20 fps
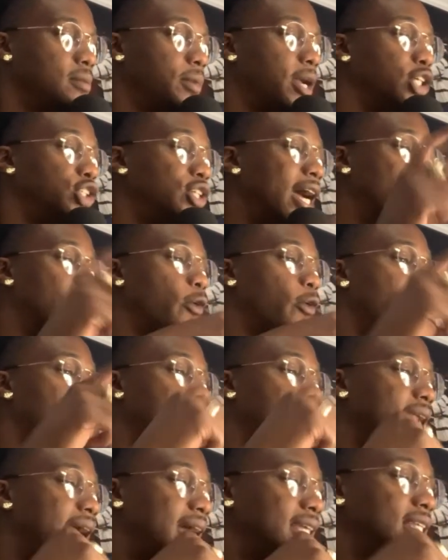because you got to
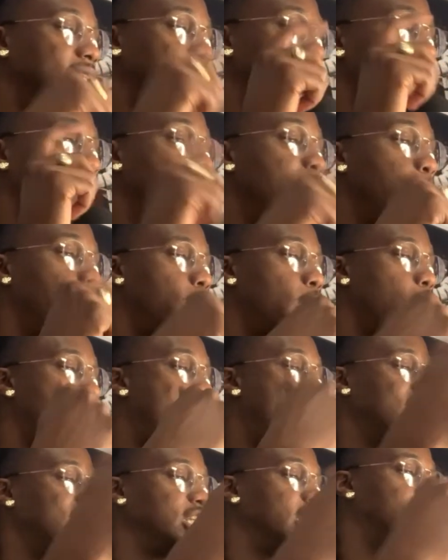recognize that there are people that are
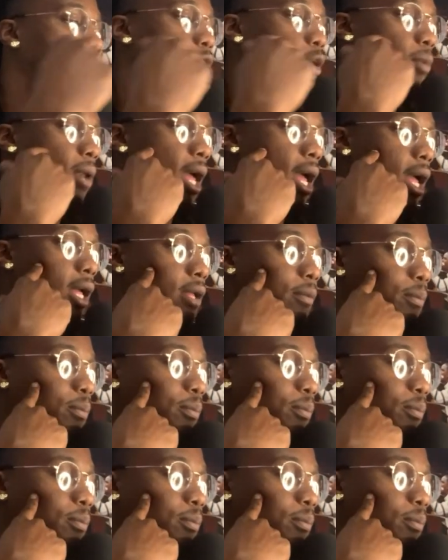actually colorblind.